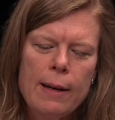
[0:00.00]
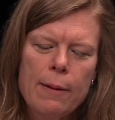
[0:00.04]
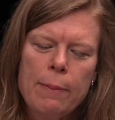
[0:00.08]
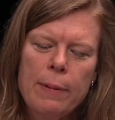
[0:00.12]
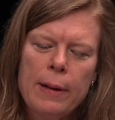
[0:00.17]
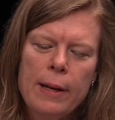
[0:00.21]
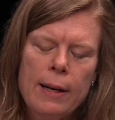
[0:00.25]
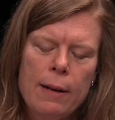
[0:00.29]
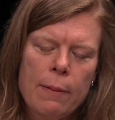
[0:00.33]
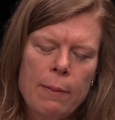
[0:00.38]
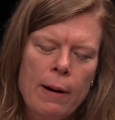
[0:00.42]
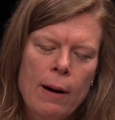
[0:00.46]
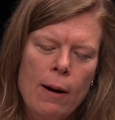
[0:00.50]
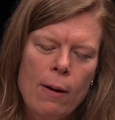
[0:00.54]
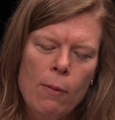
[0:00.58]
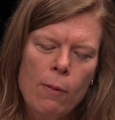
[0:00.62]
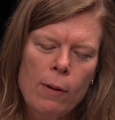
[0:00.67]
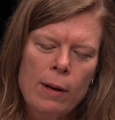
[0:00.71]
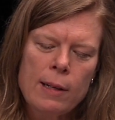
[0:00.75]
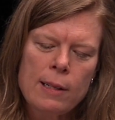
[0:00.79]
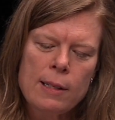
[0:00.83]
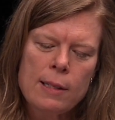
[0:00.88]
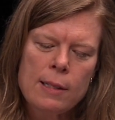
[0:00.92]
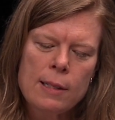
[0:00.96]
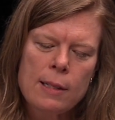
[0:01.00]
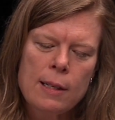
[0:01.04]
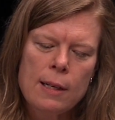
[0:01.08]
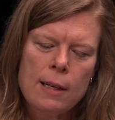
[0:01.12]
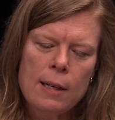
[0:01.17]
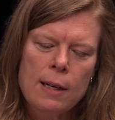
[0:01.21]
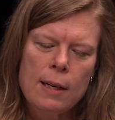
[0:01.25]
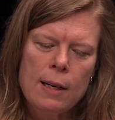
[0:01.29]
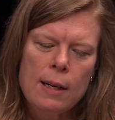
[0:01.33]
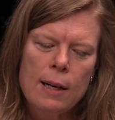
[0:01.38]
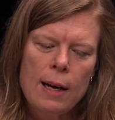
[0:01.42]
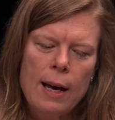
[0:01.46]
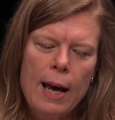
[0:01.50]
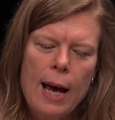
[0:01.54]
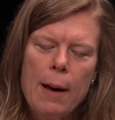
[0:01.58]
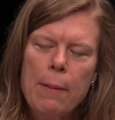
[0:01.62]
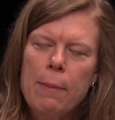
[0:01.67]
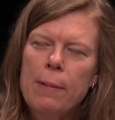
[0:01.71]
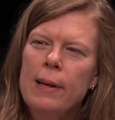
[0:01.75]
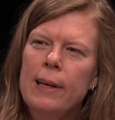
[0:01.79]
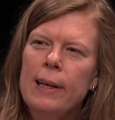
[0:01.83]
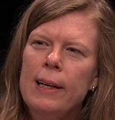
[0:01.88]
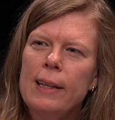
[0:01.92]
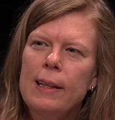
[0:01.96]
a bit about what's
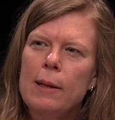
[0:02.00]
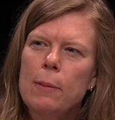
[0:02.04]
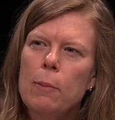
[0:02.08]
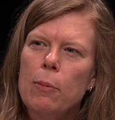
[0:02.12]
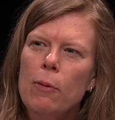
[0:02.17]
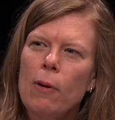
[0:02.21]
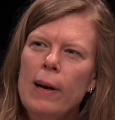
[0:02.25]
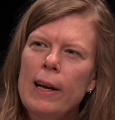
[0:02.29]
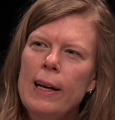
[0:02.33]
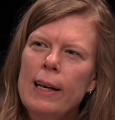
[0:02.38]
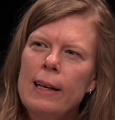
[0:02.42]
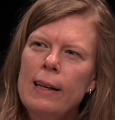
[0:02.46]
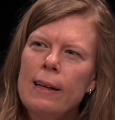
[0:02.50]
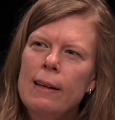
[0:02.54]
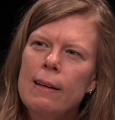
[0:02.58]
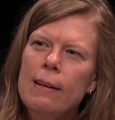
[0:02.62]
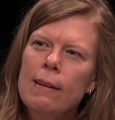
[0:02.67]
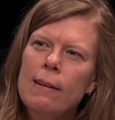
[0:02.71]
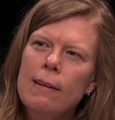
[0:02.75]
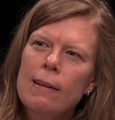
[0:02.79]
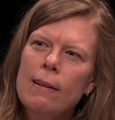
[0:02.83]
happening in the brain?